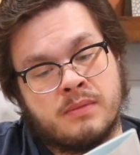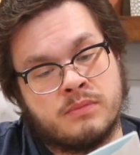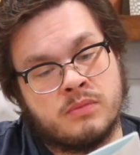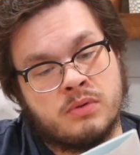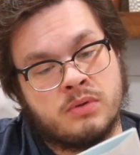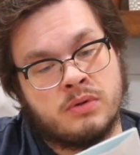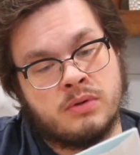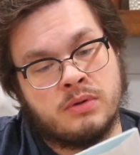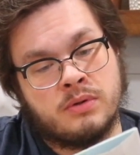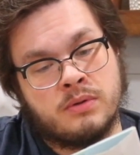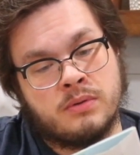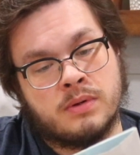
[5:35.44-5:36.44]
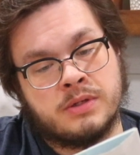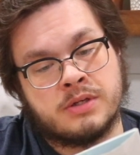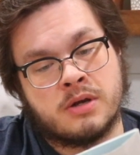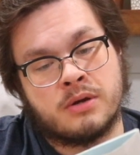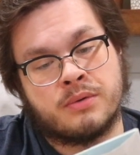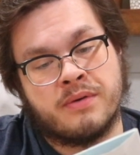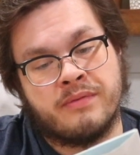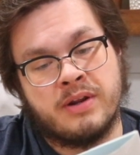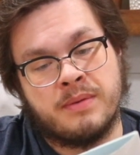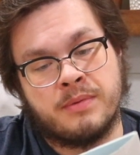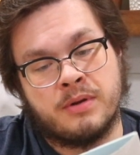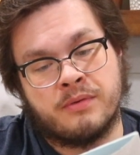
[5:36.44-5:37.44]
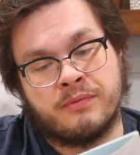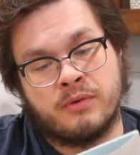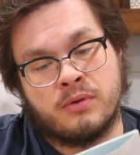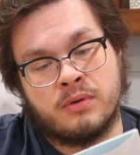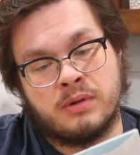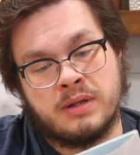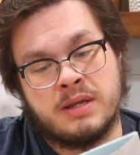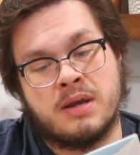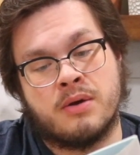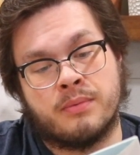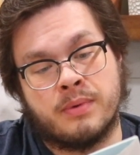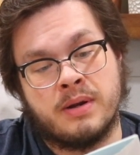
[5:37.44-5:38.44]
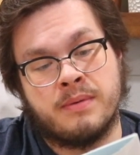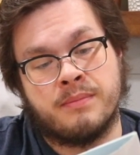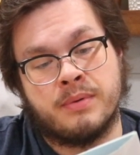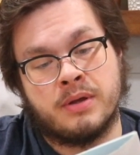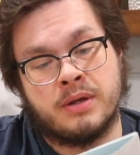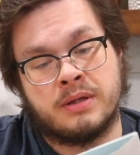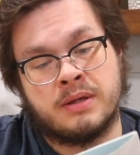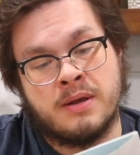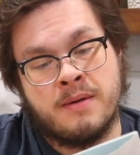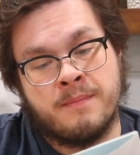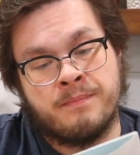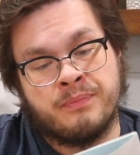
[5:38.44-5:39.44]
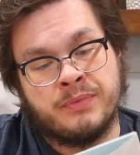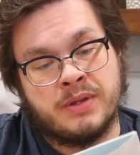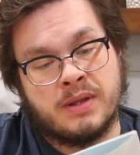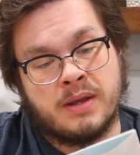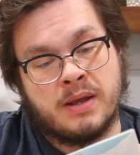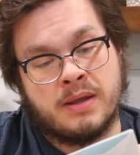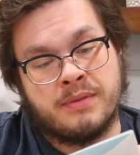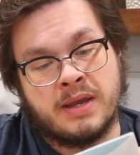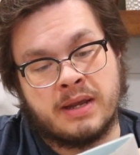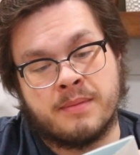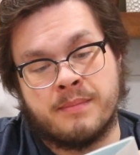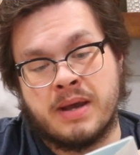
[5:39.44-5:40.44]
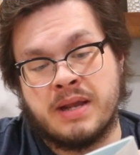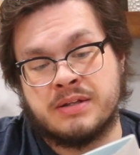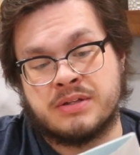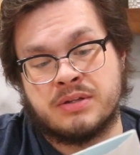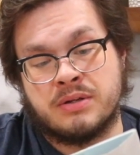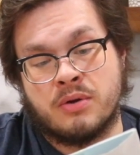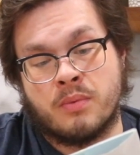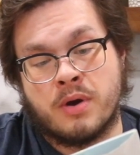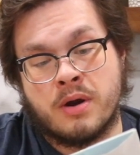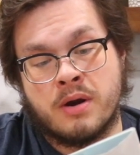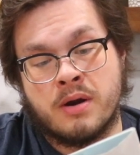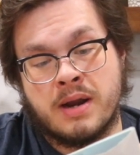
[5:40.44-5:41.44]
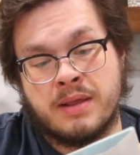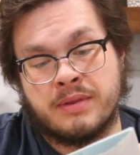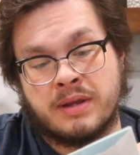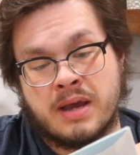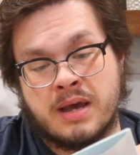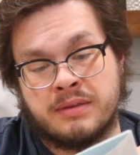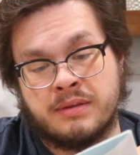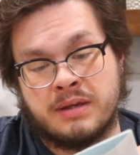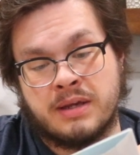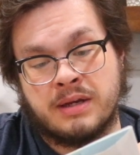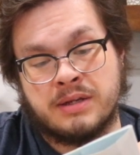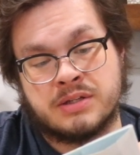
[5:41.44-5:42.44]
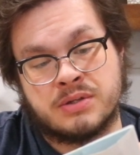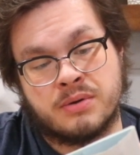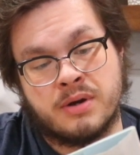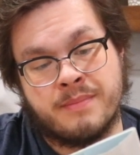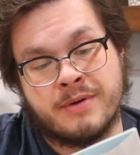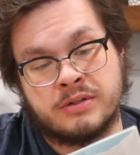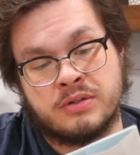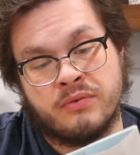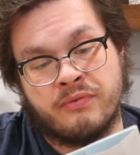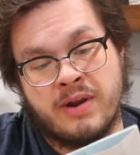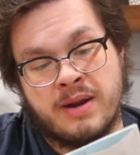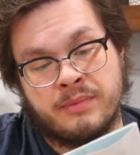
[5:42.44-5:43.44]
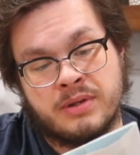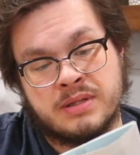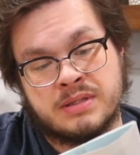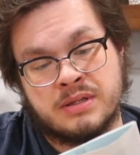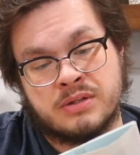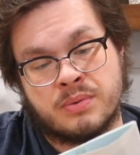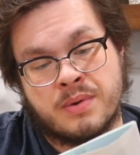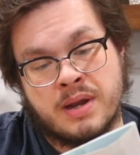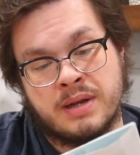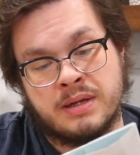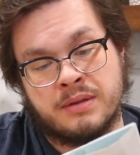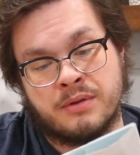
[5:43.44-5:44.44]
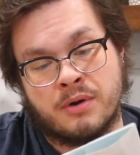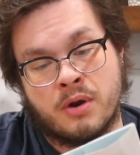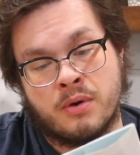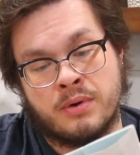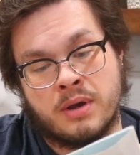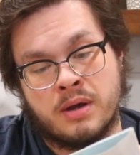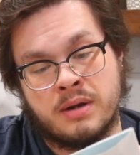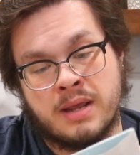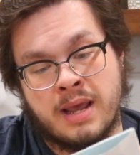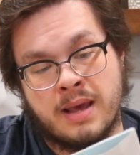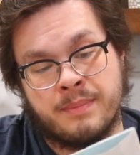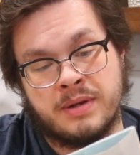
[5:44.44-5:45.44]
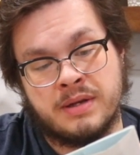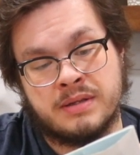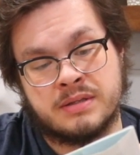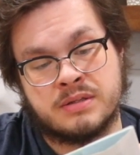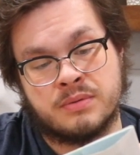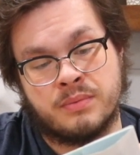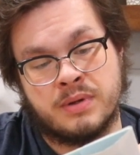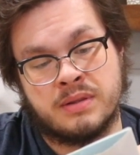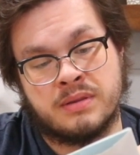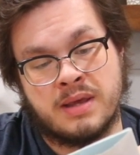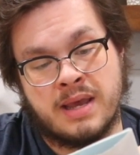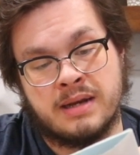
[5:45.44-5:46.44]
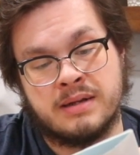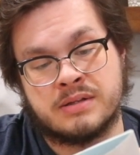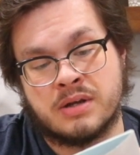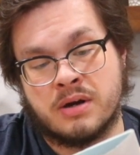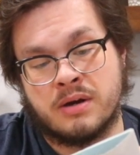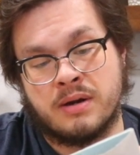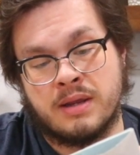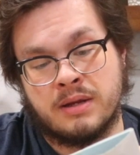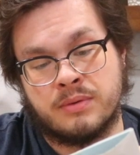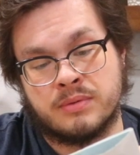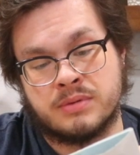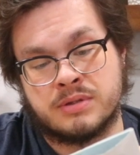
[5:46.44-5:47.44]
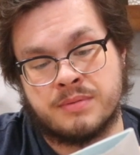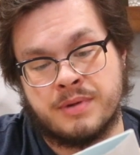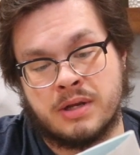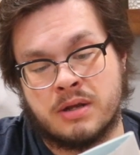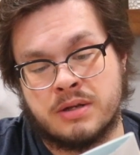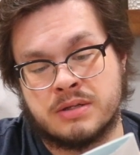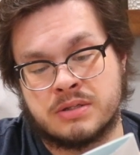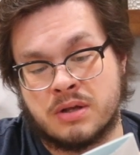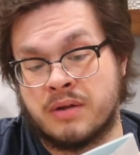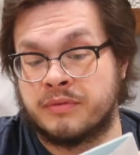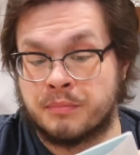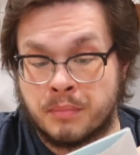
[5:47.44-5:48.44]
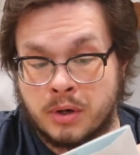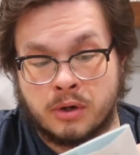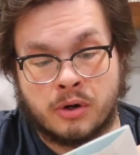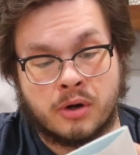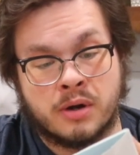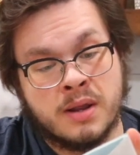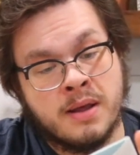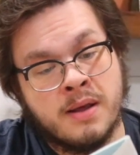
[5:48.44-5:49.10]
A dark, riveting, beautifully written book that combines noir and the gothic in a story about two families entwined in their own unhappiness with, at its heart, a gruesome and unsolved murder.